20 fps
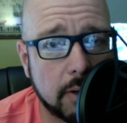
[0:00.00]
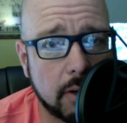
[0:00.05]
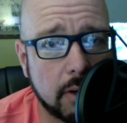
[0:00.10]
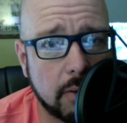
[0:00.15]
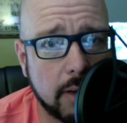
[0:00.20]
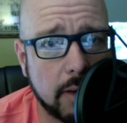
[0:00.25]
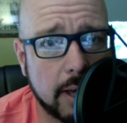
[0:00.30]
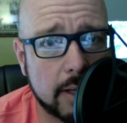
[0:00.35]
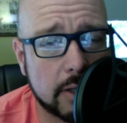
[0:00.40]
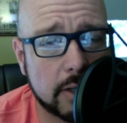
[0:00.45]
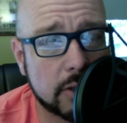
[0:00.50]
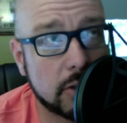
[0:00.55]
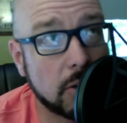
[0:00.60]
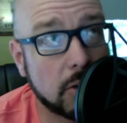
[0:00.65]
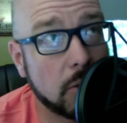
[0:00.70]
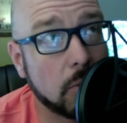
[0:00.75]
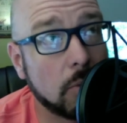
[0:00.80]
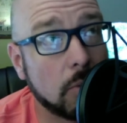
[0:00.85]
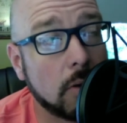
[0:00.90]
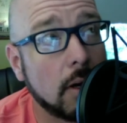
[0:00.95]
okay,
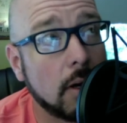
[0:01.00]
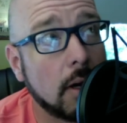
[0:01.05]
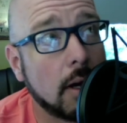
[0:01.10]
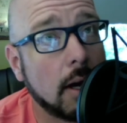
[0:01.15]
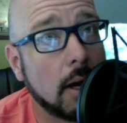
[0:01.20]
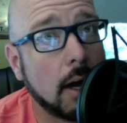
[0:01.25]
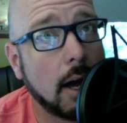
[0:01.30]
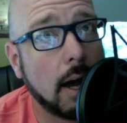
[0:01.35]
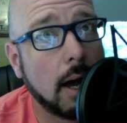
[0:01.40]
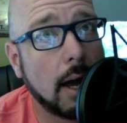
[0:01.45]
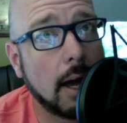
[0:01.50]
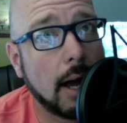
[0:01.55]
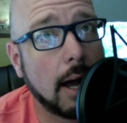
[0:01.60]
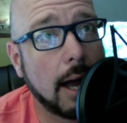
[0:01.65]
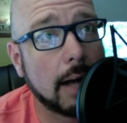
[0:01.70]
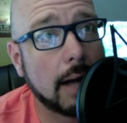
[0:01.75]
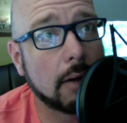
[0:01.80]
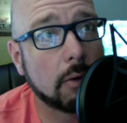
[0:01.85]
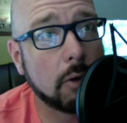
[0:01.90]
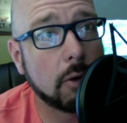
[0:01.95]
so
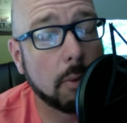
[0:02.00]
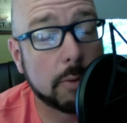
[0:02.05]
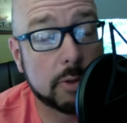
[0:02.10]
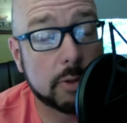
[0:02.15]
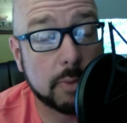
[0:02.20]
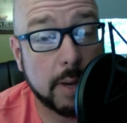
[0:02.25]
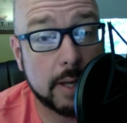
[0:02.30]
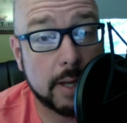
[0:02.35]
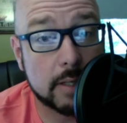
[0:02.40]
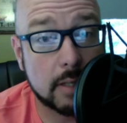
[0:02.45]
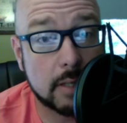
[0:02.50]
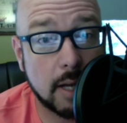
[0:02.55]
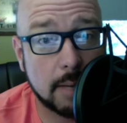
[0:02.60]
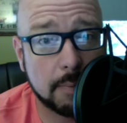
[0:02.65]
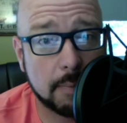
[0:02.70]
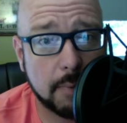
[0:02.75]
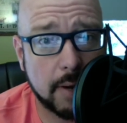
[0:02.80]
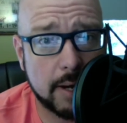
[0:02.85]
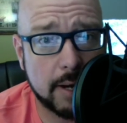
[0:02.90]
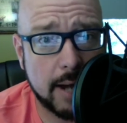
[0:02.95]
I don't know which way is up
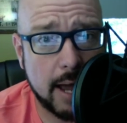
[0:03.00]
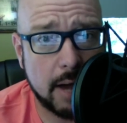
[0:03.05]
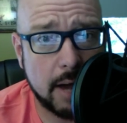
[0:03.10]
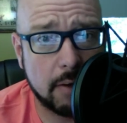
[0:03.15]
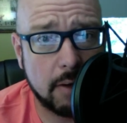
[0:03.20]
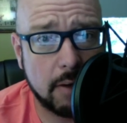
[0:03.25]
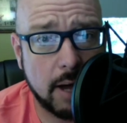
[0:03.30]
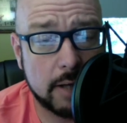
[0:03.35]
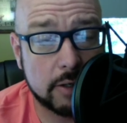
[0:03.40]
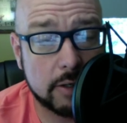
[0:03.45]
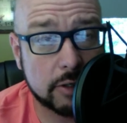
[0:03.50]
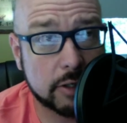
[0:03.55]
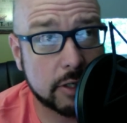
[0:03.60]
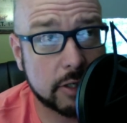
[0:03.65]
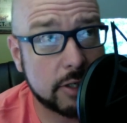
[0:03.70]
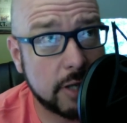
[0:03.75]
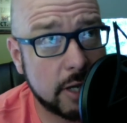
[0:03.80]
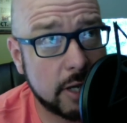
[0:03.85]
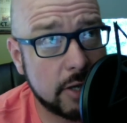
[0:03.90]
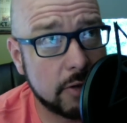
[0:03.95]
right now. I just
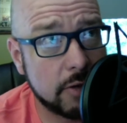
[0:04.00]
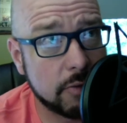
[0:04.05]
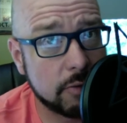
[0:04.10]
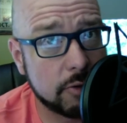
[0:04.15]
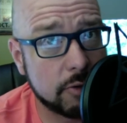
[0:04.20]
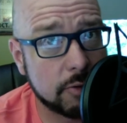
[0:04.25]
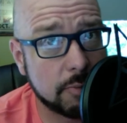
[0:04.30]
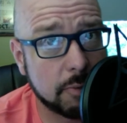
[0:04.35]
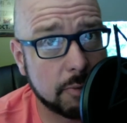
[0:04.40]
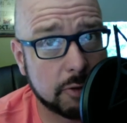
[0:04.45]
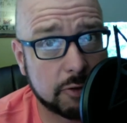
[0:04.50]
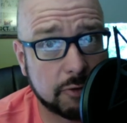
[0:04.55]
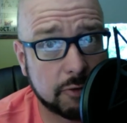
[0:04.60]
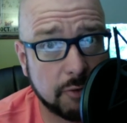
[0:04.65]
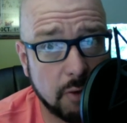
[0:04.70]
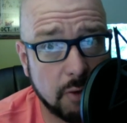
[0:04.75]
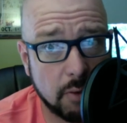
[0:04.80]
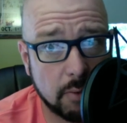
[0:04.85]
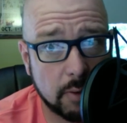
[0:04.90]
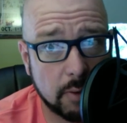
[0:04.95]
continued to push
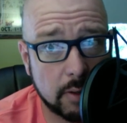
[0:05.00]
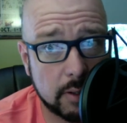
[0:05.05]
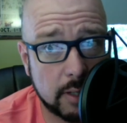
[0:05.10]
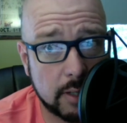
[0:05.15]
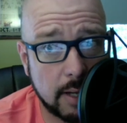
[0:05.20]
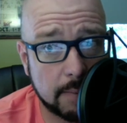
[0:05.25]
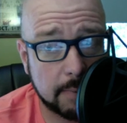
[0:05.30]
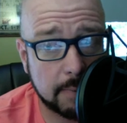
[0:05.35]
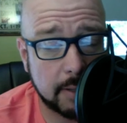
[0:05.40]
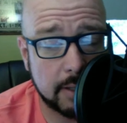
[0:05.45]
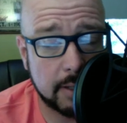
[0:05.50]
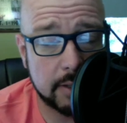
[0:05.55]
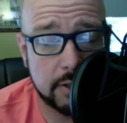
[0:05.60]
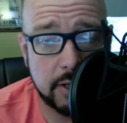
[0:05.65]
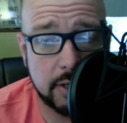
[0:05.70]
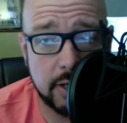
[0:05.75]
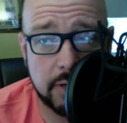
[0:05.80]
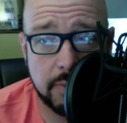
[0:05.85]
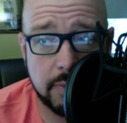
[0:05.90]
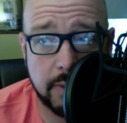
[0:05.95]
forward. I'm
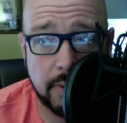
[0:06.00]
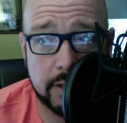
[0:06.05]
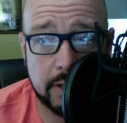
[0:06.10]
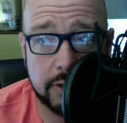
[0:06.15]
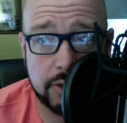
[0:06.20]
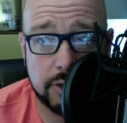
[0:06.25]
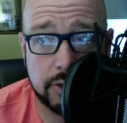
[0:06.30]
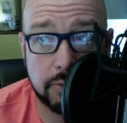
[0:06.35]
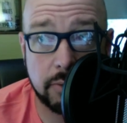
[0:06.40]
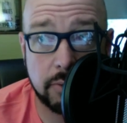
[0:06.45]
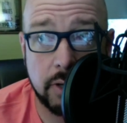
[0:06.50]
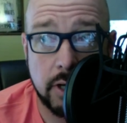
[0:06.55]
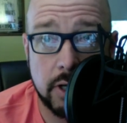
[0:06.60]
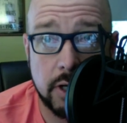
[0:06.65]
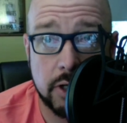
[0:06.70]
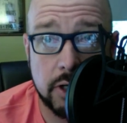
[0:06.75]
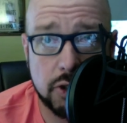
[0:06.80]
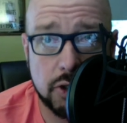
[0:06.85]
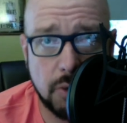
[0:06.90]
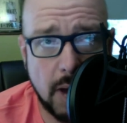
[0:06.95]
continuing to
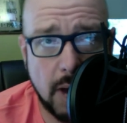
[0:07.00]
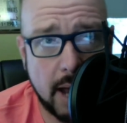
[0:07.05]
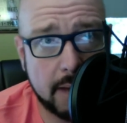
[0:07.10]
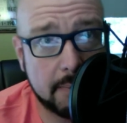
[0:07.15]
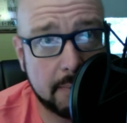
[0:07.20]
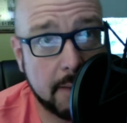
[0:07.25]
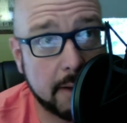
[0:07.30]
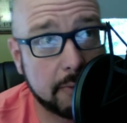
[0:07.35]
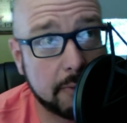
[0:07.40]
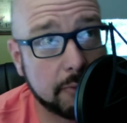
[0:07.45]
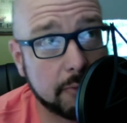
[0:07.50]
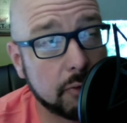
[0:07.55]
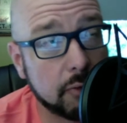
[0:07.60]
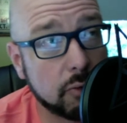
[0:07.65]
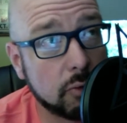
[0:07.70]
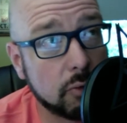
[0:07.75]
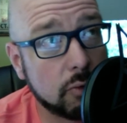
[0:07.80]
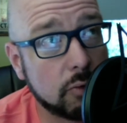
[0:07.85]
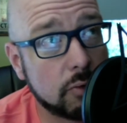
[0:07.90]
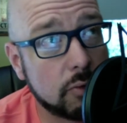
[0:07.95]
track my
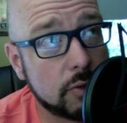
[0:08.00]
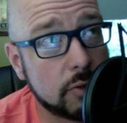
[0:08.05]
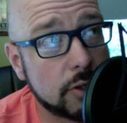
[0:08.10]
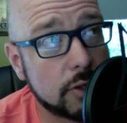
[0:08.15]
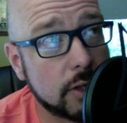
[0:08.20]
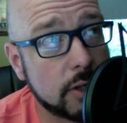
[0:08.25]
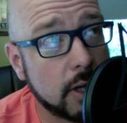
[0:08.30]
foods.